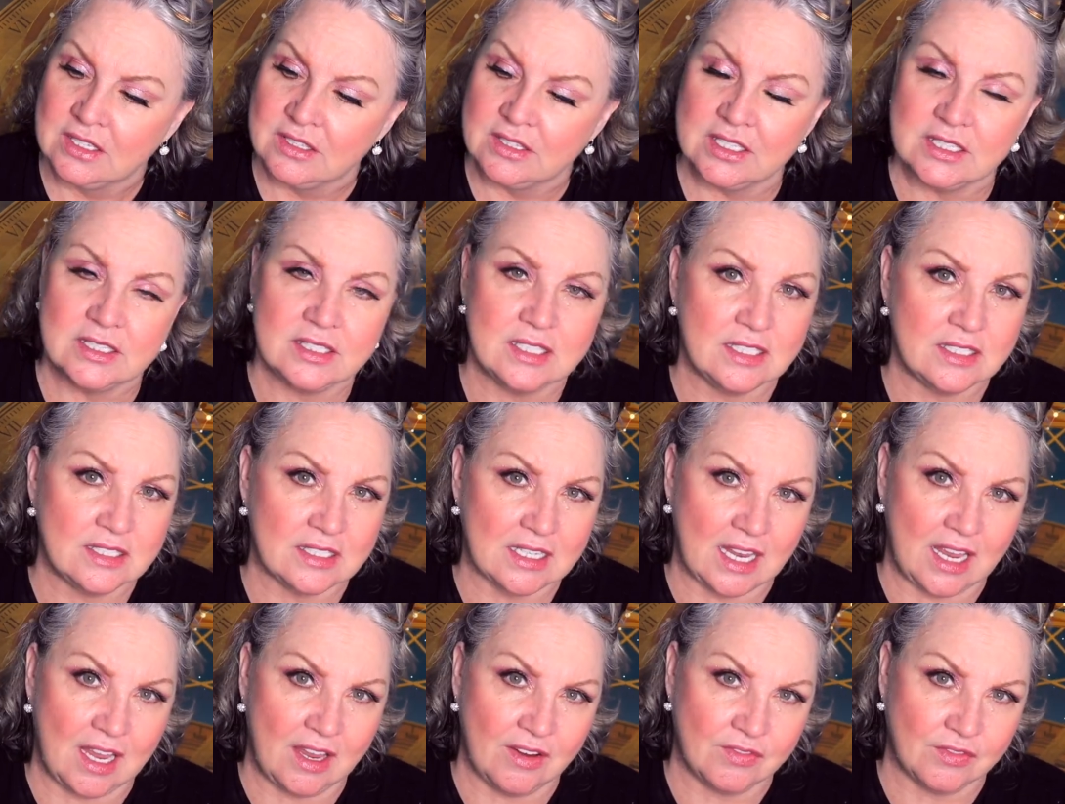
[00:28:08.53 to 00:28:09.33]
This is
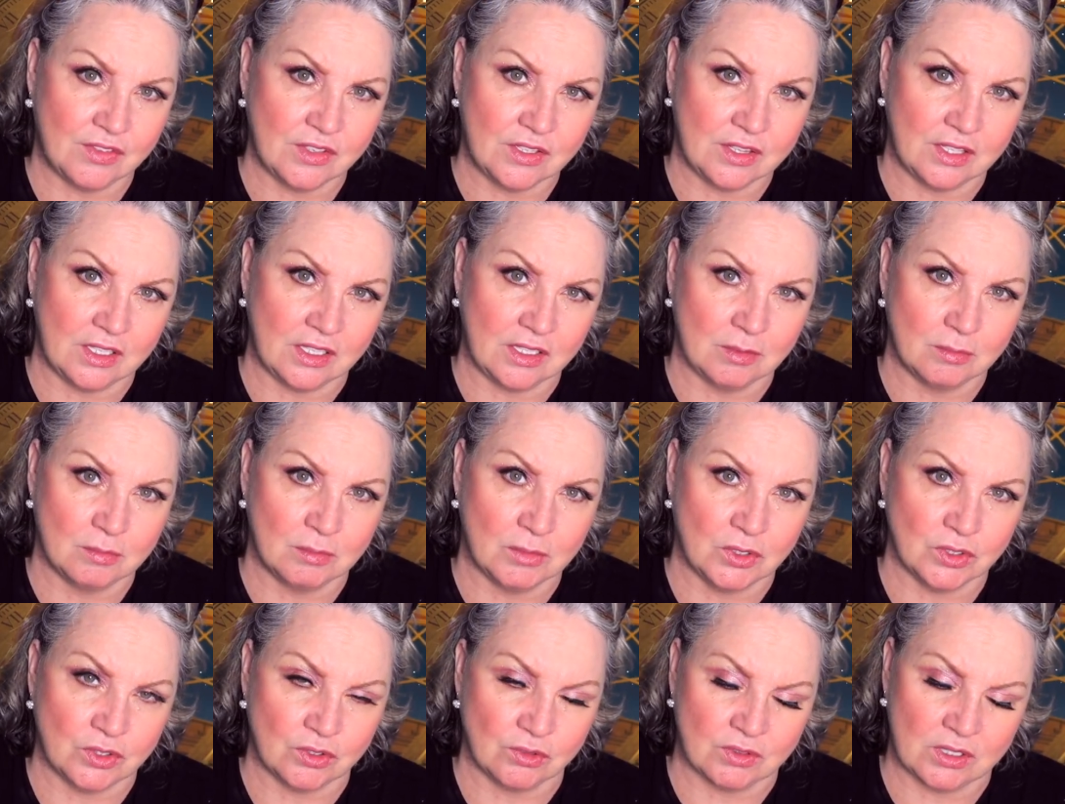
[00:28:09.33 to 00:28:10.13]
everything in
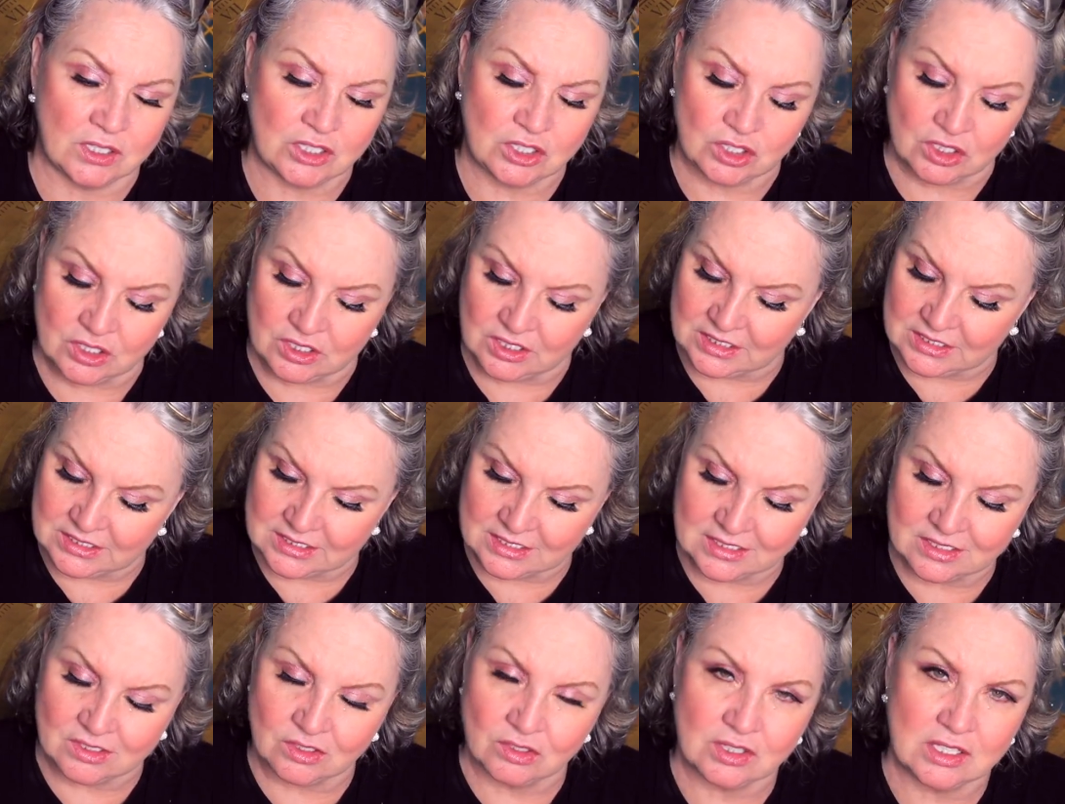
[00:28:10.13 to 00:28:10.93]
moderation. This
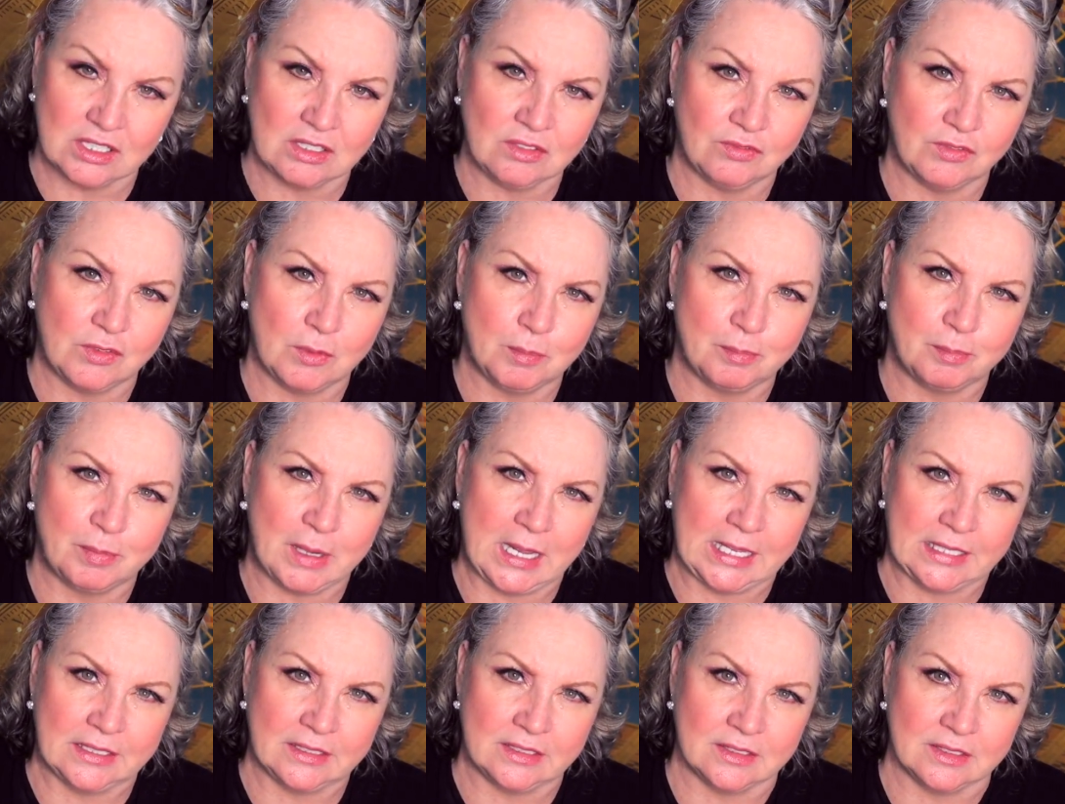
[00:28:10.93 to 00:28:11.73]
is looking for
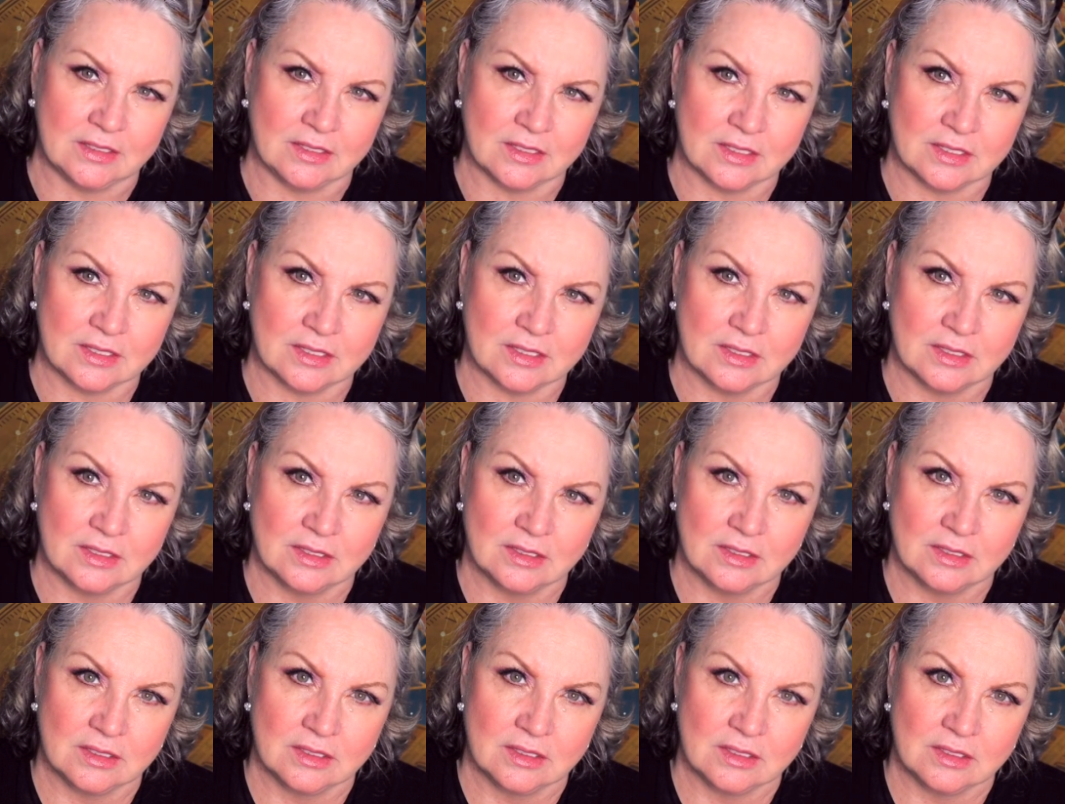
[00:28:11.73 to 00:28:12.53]
balance.
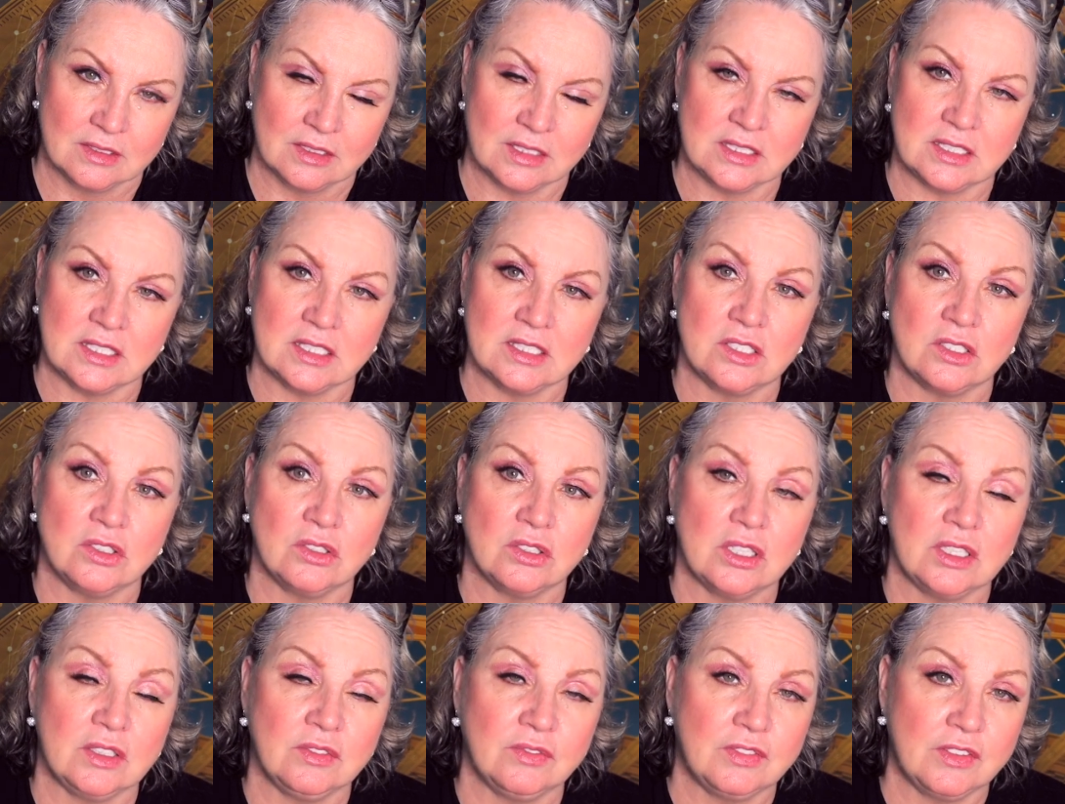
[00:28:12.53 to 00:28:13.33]
This is
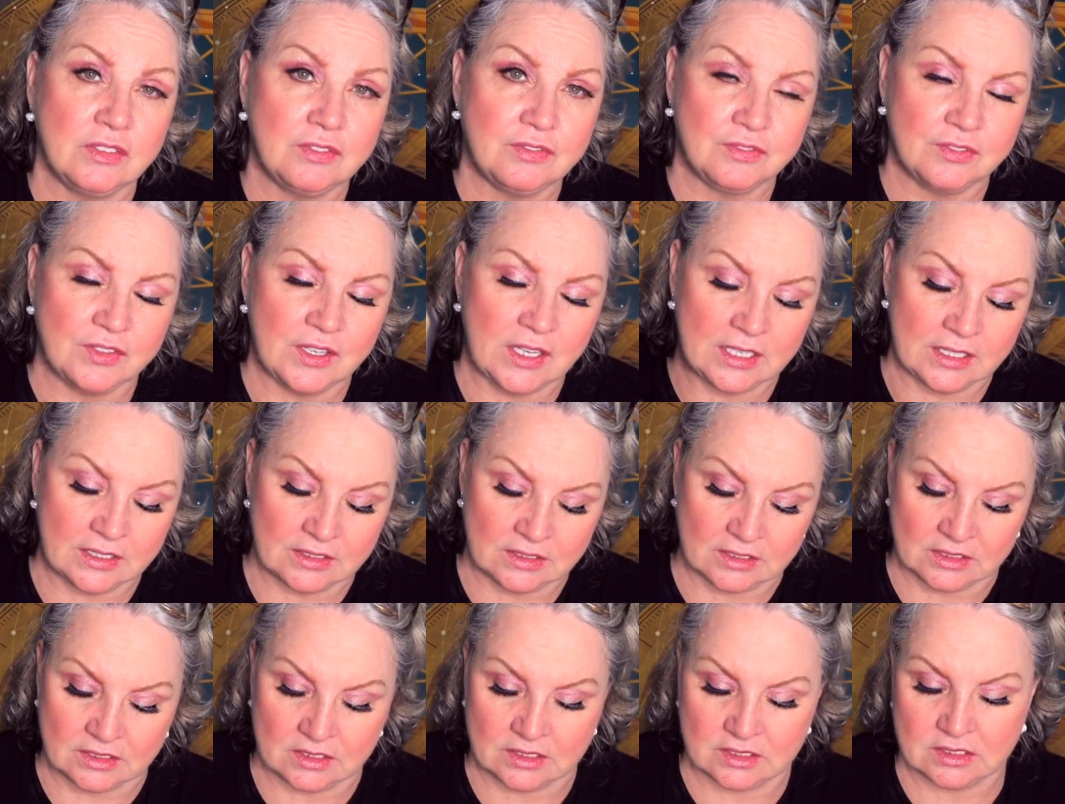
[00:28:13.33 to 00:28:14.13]
looking for
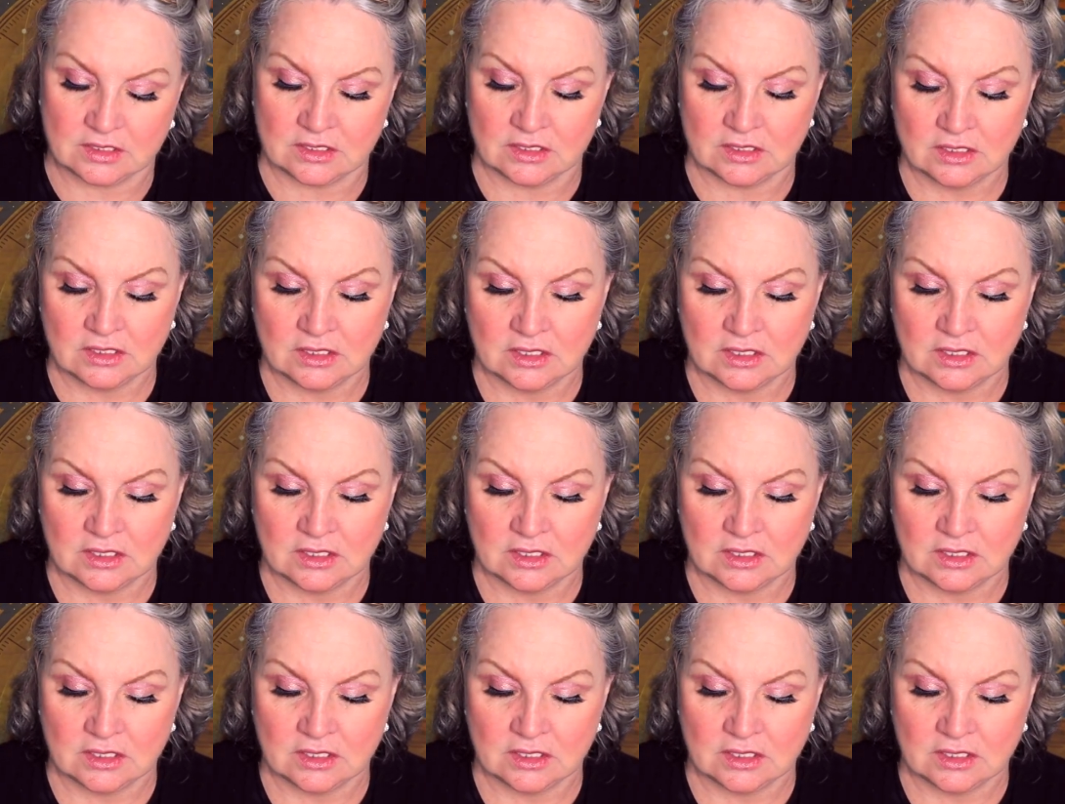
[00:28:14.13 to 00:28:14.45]
fairness.